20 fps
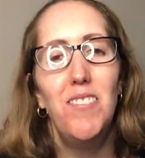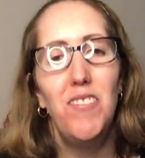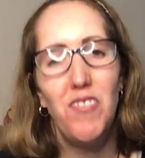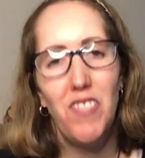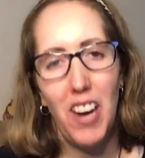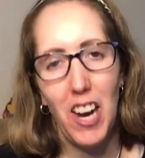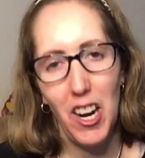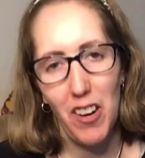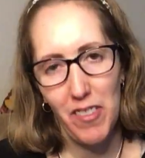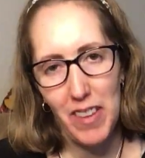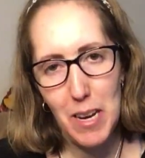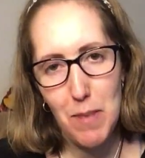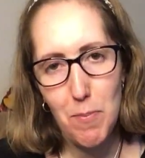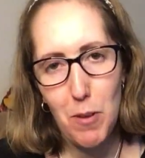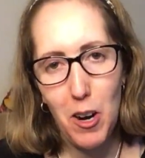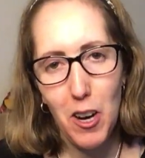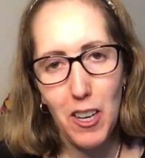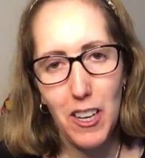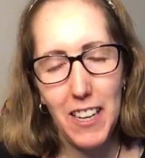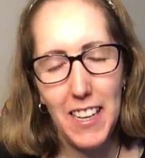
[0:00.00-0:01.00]
Firefly
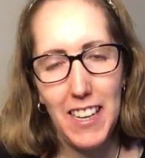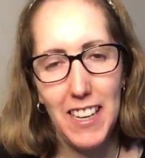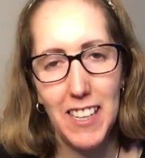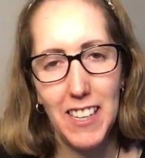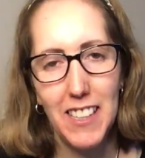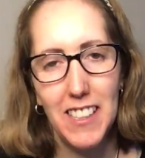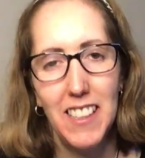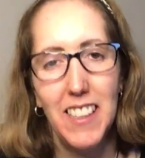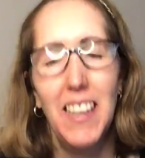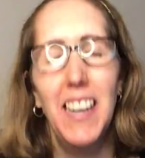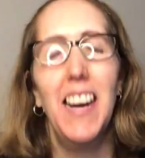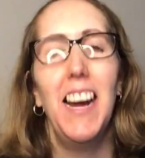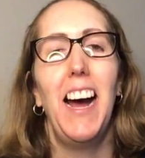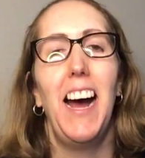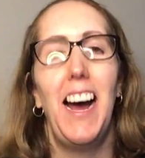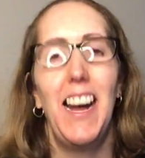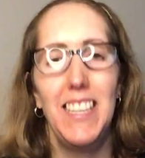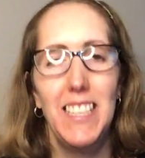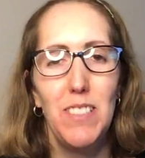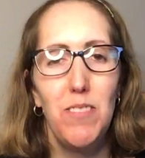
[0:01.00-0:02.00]
Parker here.
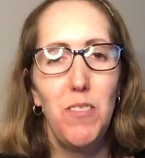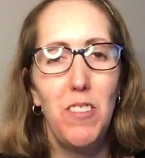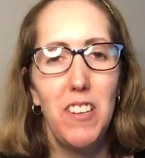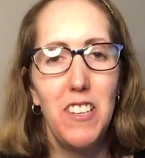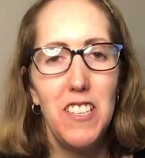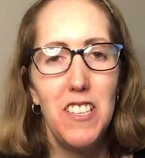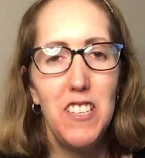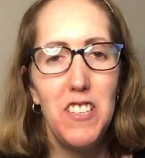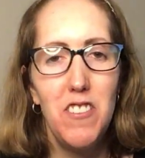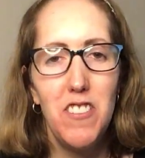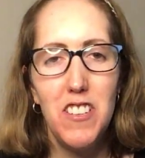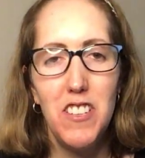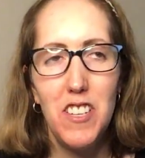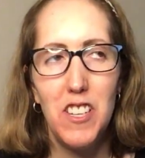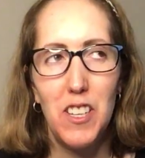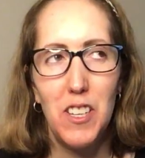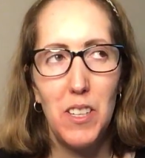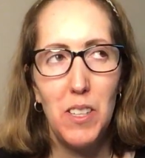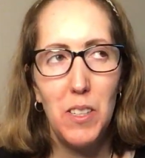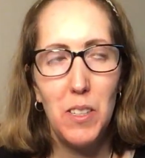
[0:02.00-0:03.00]
I just wanted you to
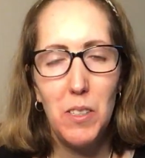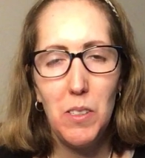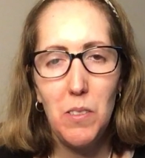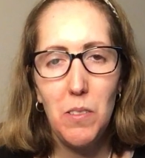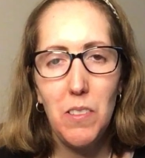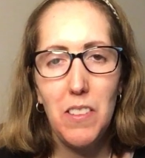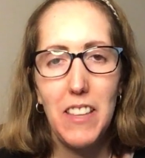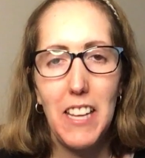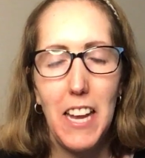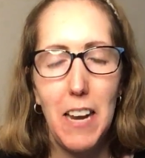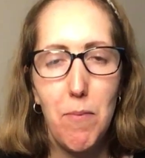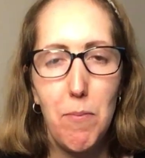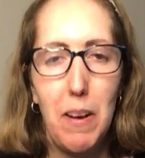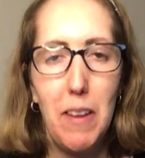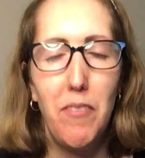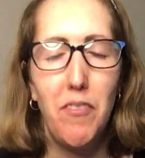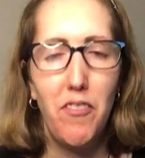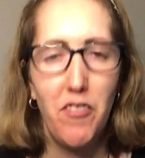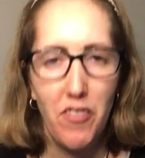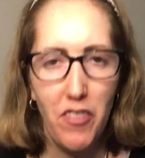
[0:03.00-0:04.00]
know that
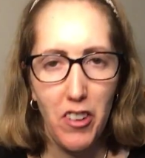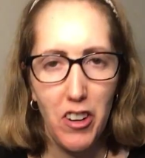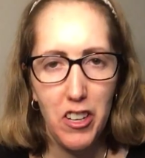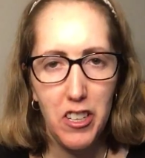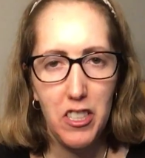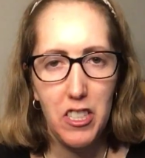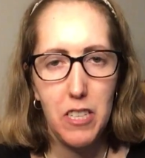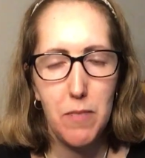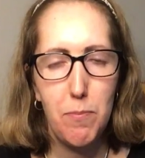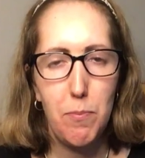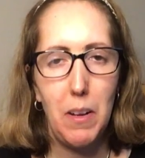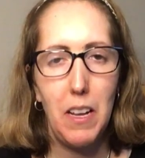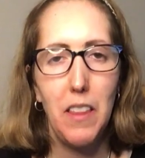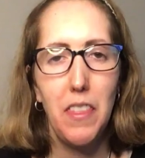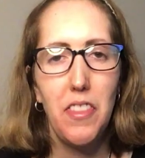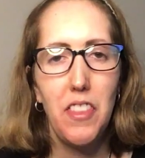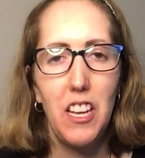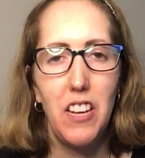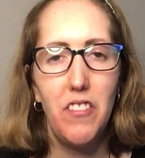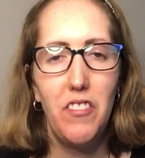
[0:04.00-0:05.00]
my first
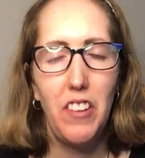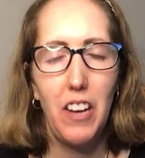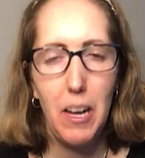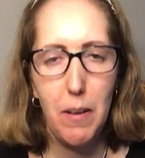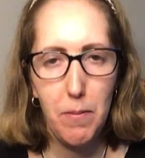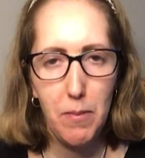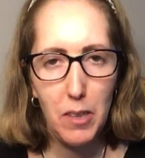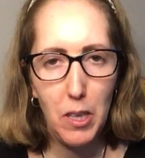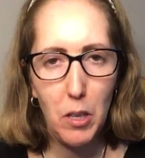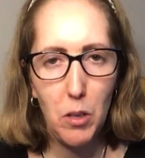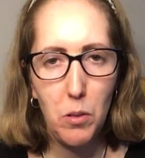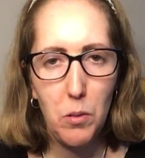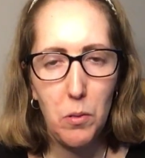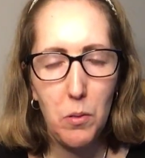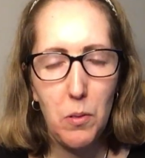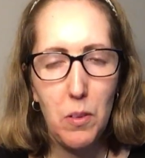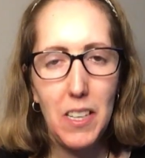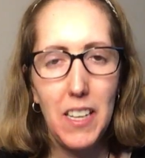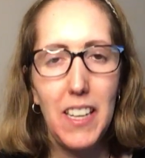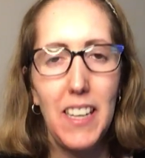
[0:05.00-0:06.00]
month of
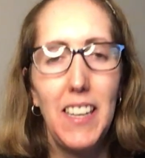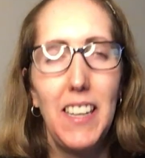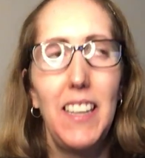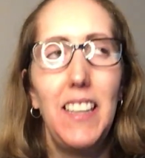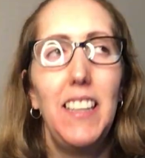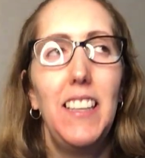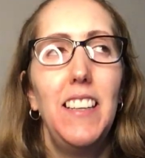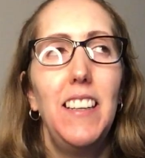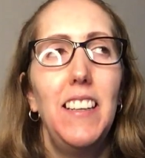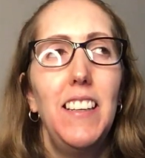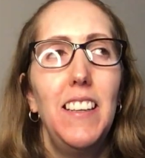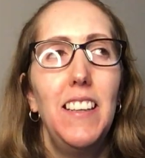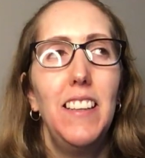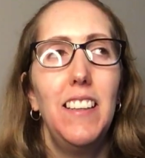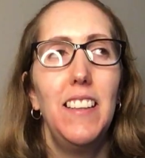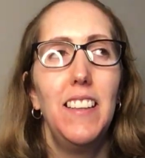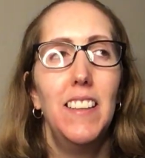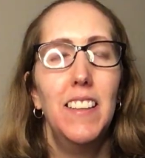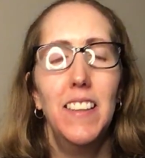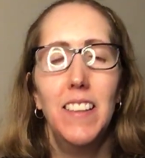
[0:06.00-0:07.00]

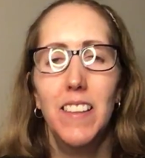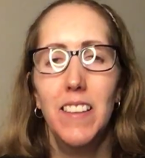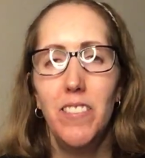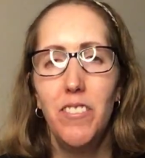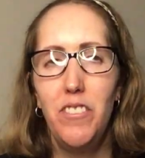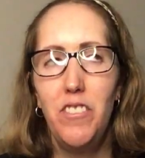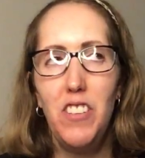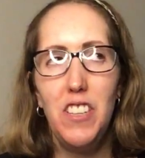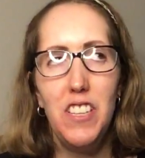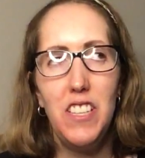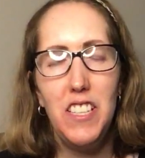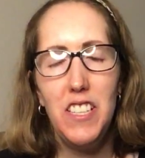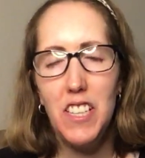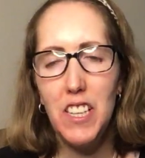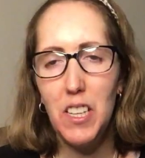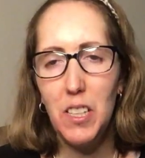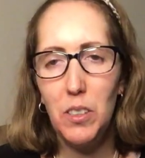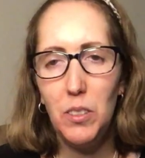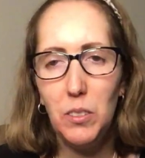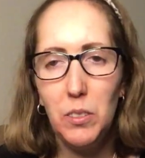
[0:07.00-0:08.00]
uploading
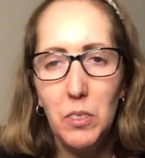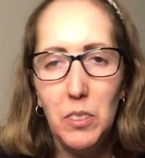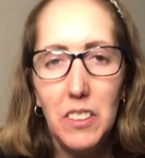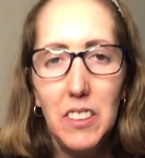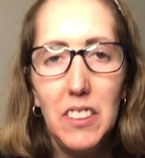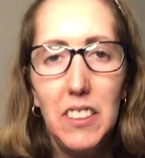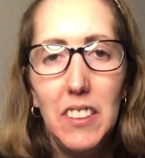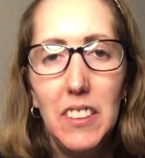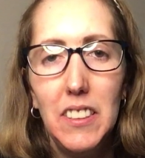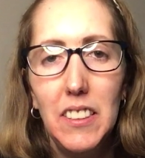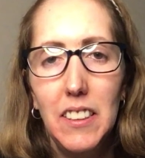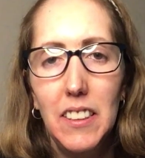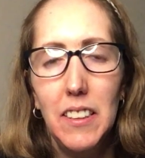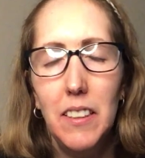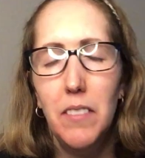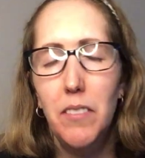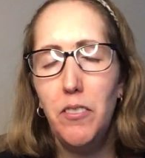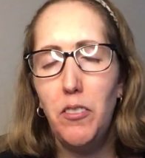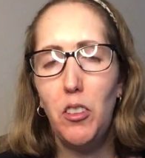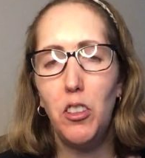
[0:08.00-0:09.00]
videos
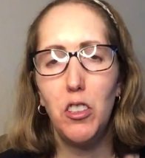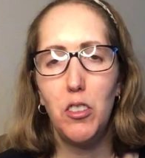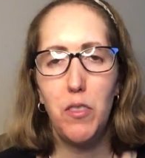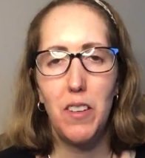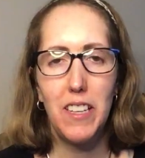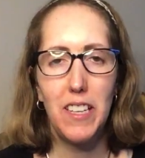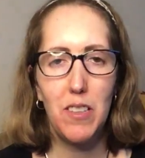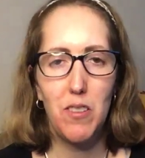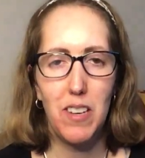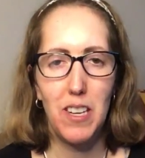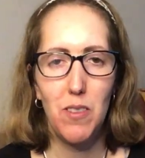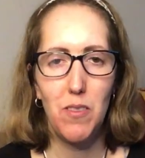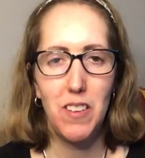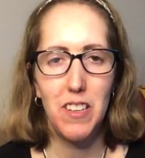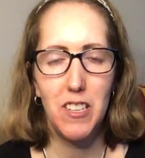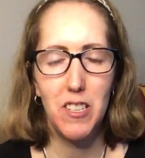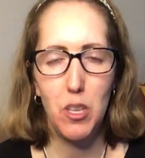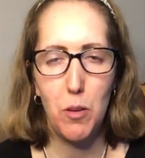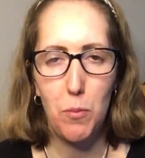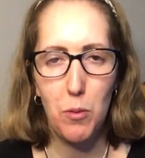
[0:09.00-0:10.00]
for 2021
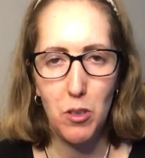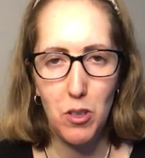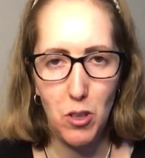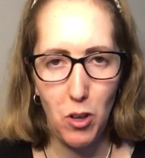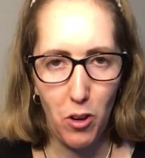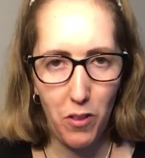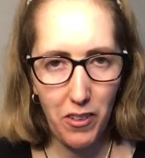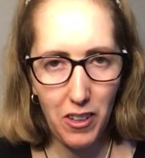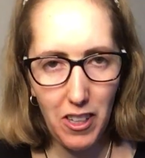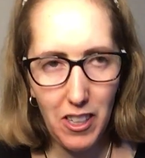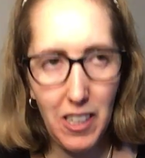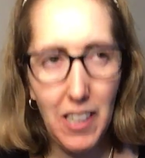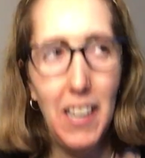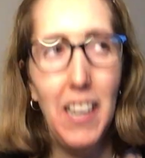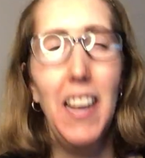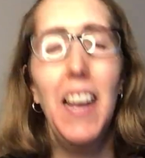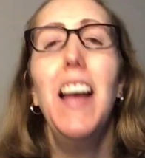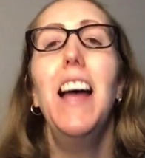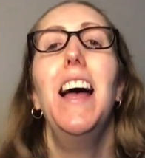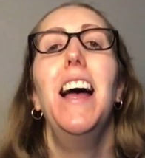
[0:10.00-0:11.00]
is almost over.
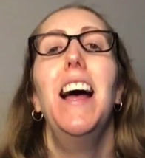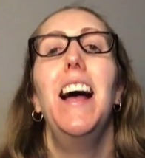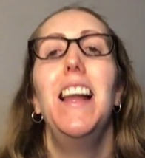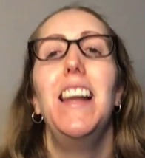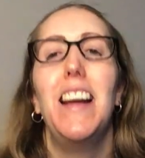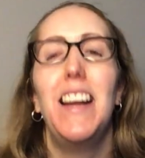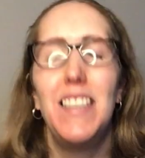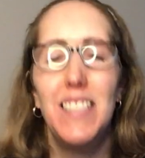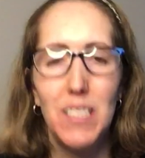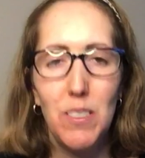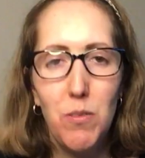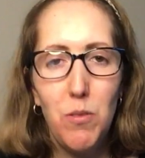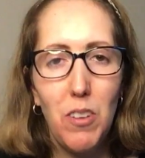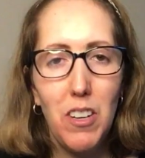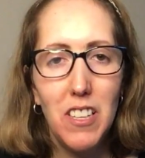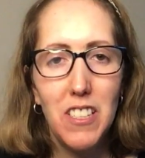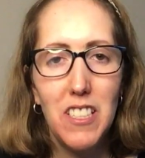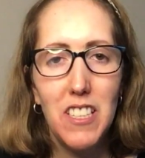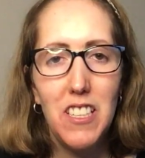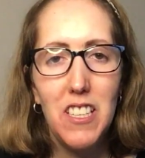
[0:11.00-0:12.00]
And I just
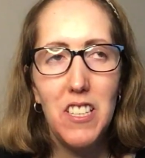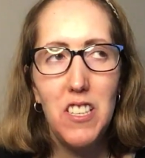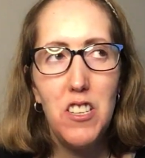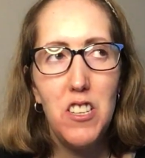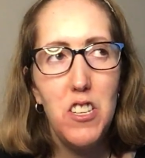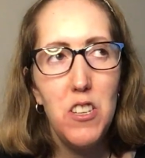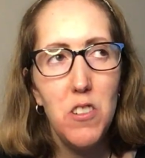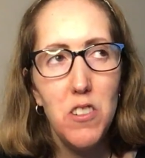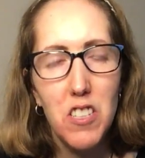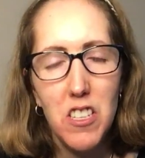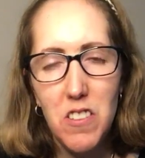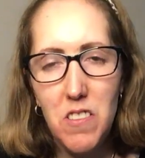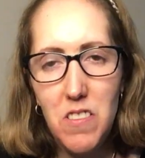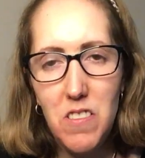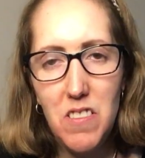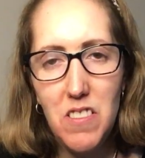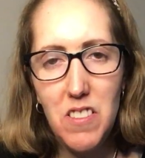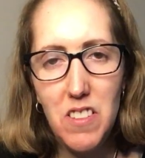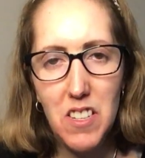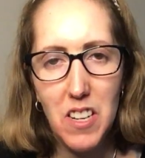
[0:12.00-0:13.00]
wanted you to
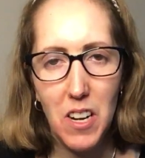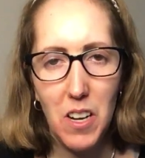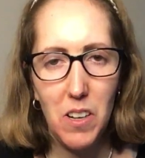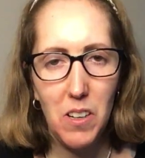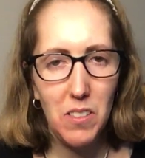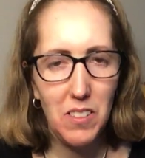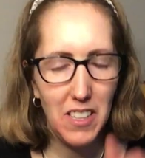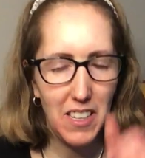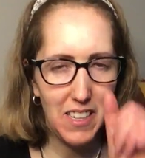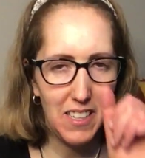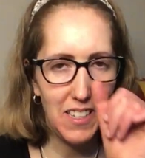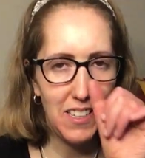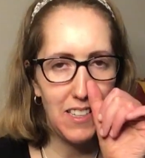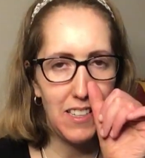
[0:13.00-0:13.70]
know that